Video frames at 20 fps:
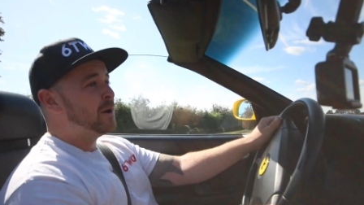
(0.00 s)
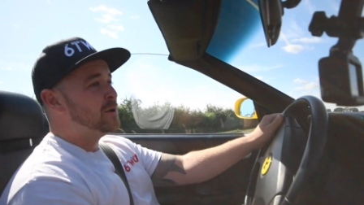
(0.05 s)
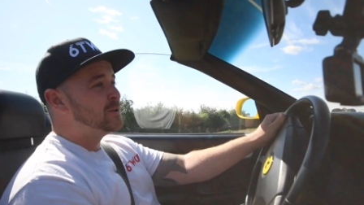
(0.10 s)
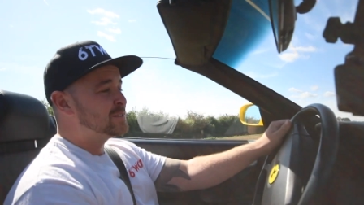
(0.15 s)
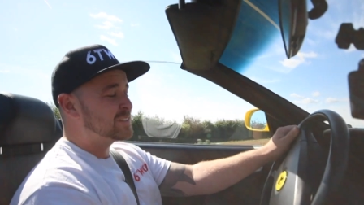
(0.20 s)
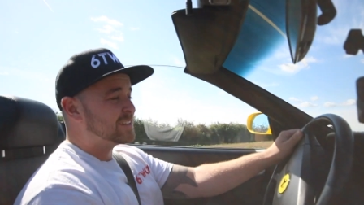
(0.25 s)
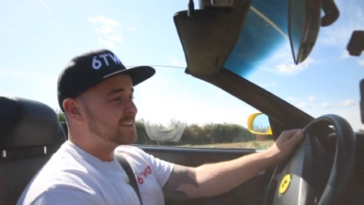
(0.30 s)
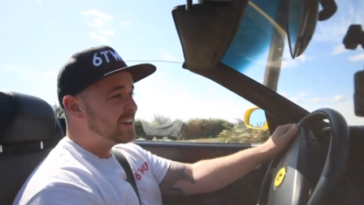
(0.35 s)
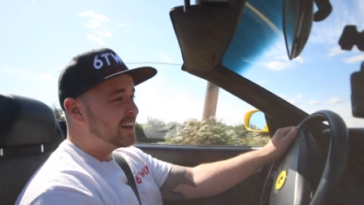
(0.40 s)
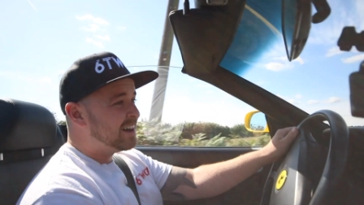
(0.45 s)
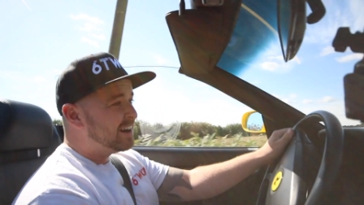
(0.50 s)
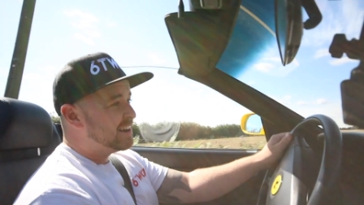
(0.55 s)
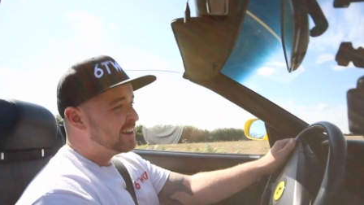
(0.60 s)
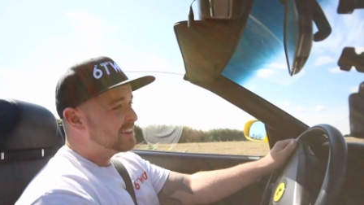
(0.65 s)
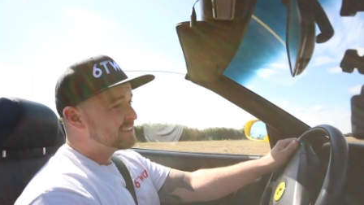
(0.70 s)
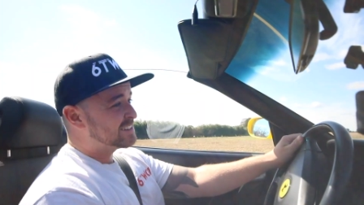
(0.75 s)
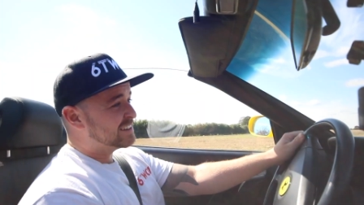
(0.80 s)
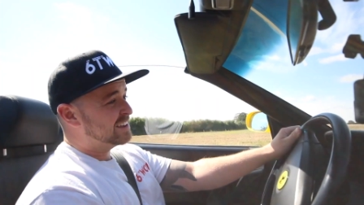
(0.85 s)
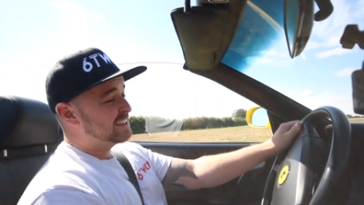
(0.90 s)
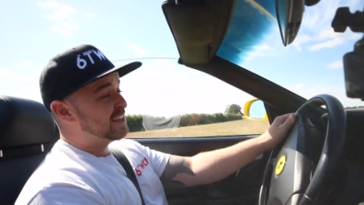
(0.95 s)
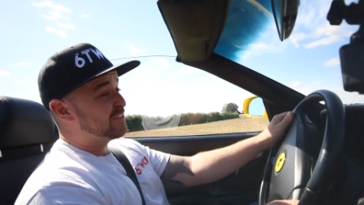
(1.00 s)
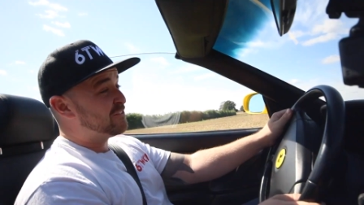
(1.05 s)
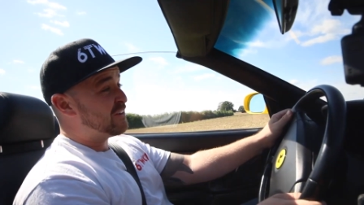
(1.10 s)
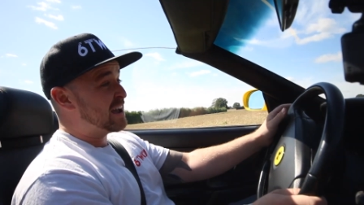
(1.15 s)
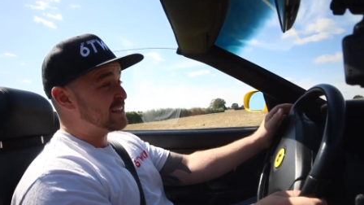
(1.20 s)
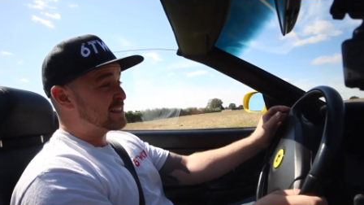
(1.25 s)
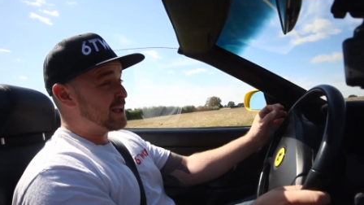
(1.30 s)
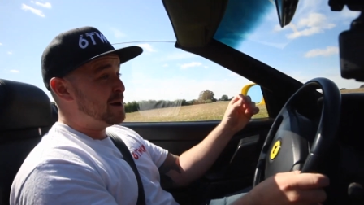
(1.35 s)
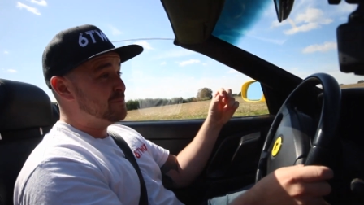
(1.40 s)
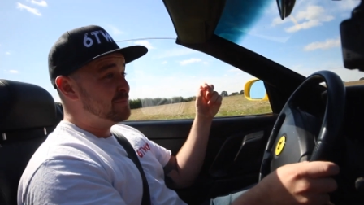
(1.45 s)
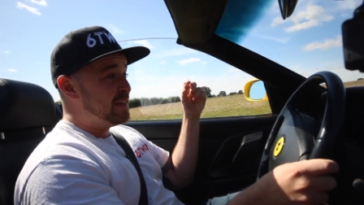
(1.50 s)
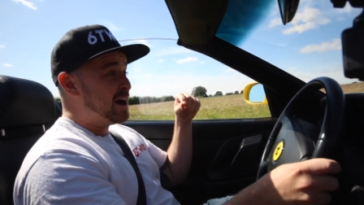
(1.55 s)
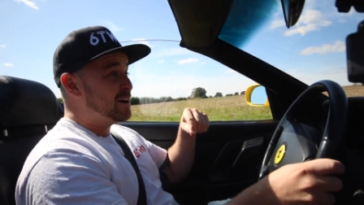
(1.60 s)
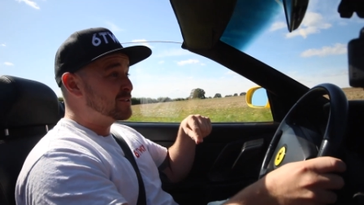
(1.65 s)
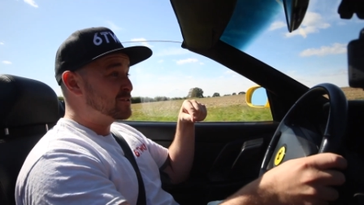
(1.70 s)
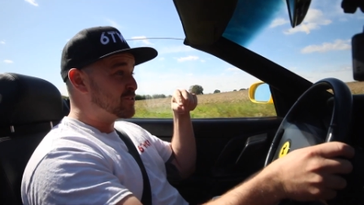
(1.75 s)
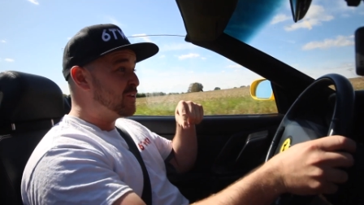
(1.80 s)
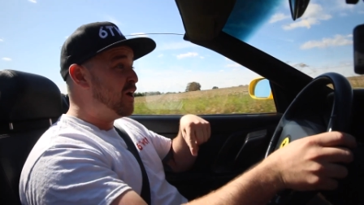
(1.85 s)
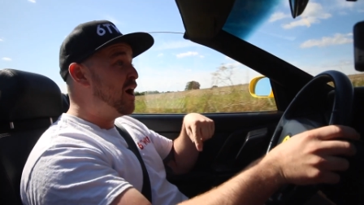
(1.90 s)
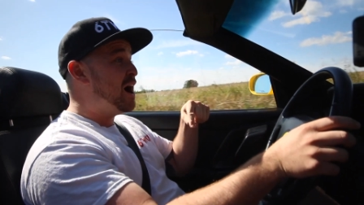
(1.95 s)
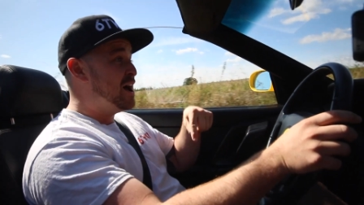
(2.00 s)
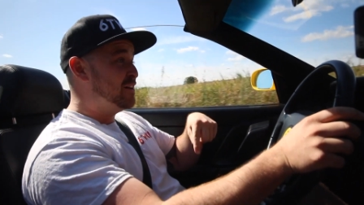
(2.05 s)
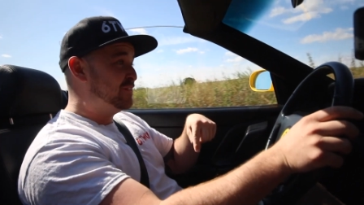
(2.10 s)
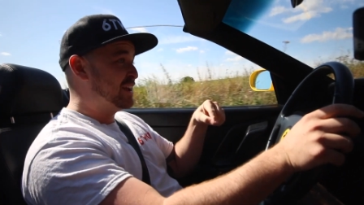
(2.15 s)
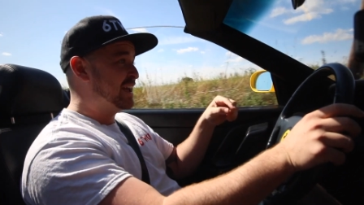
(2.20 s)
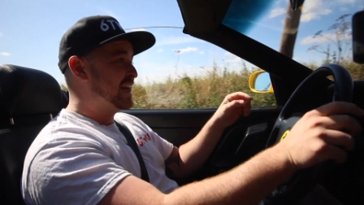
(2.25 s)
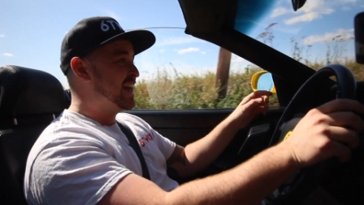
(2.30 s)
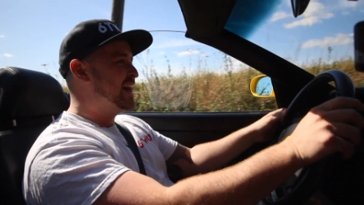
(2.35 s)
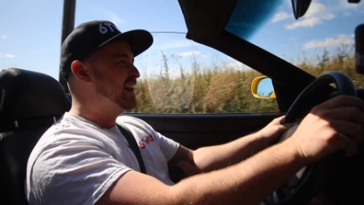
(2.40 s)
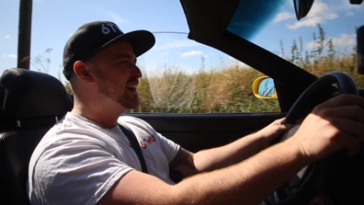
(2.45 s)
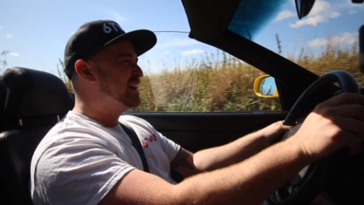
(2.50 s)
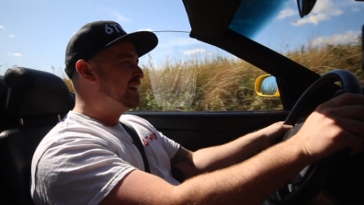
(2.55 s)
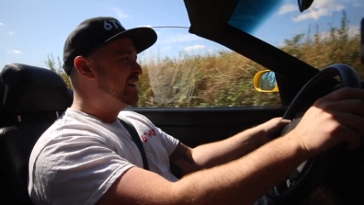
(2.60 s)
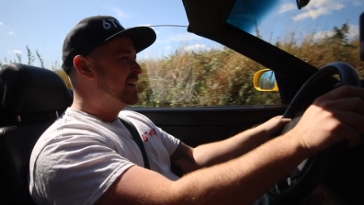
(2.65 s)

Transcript: poster cars, and the fact that I'm now driving it,